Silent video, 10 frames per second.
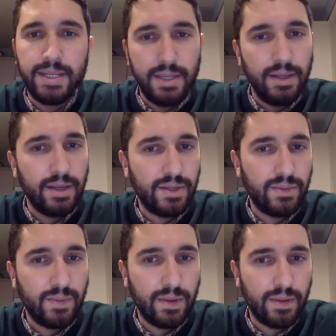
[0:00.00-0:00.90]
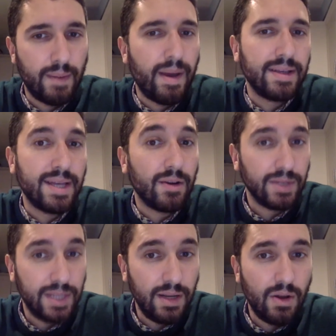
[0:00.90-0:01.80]
deal is about
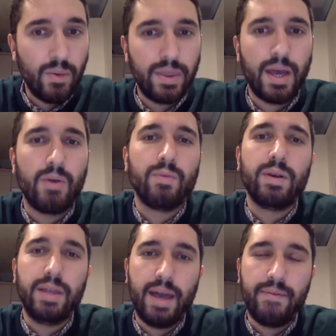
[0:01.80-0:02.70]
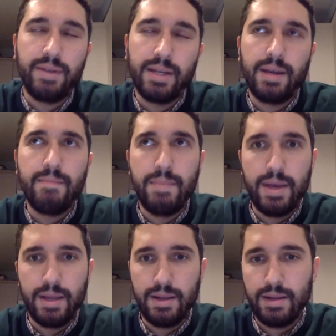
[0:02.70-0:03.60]
Sagrantino without really having to
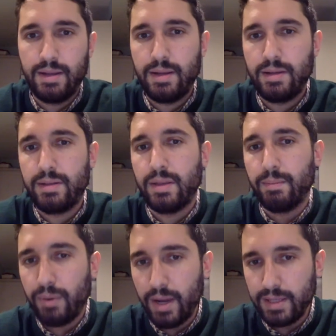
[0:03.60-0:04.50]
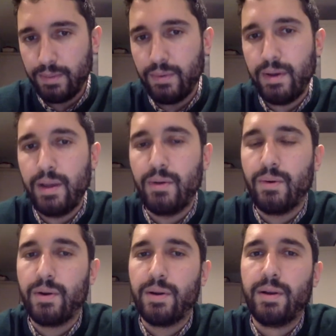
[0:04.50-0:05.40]
commit to the price point
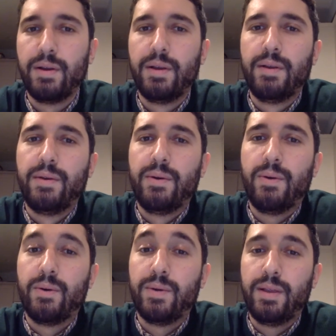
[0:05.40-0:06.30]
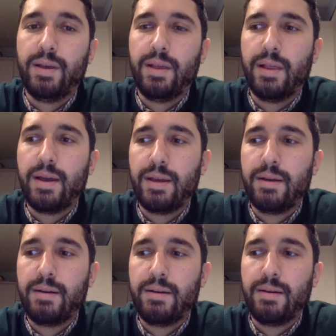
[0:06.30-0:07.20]
or really like
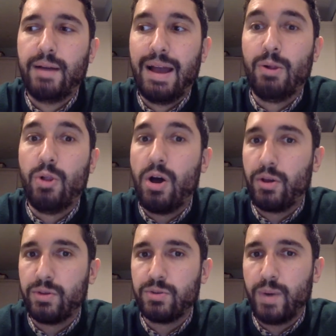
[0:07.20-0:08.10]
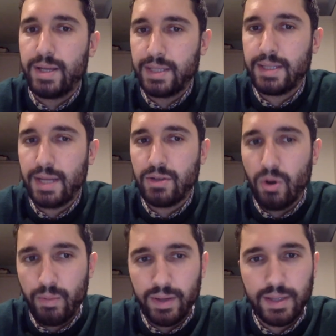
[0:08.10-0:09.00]
how long those wines can take to
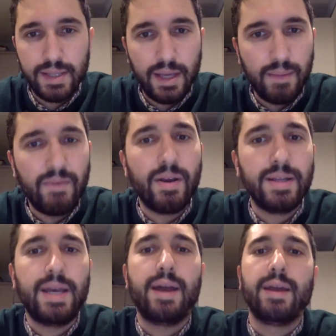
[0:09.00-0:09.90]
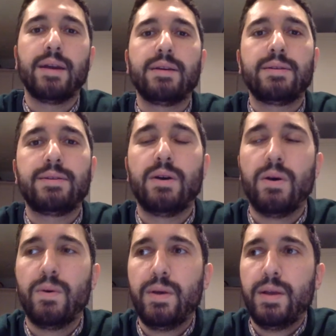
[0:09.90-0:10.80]
open because they can be very tannic.
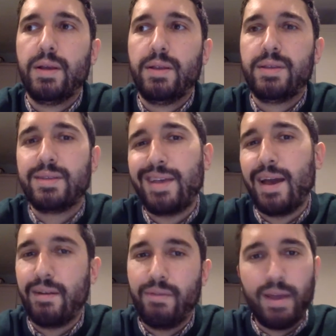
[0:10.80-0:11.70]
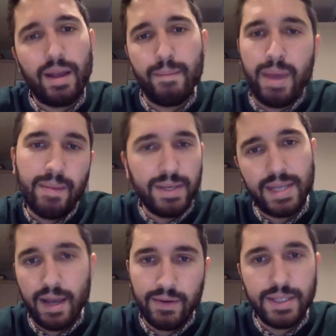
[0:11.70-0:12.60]
So this is kind of like a baby
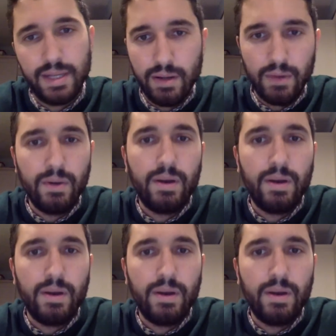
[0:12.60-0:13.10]
Sagrantino.